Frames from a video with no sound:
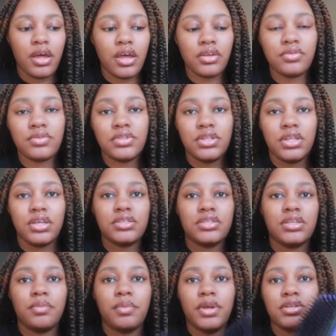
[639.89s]
I used this
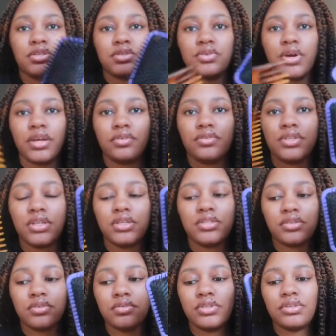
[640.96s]
to make sure, I used
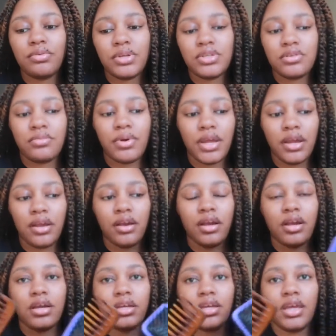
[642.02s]
these two to make sure my hair
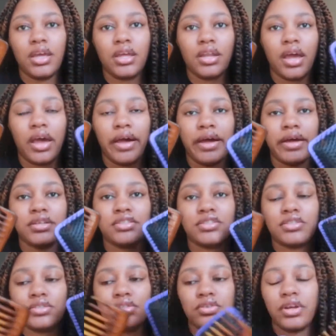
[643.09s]
could get as
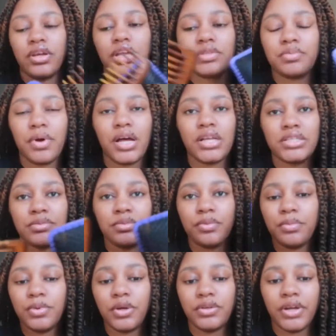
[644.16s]
straight as possible,
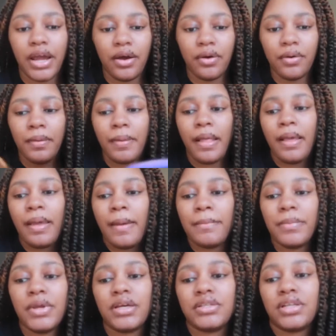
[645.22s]
blown out,
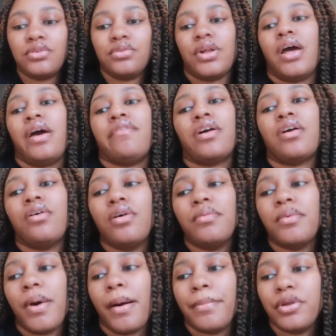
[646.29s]
because I do not have a comb
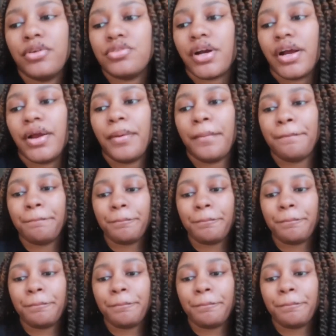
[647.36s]
on my blow dryer.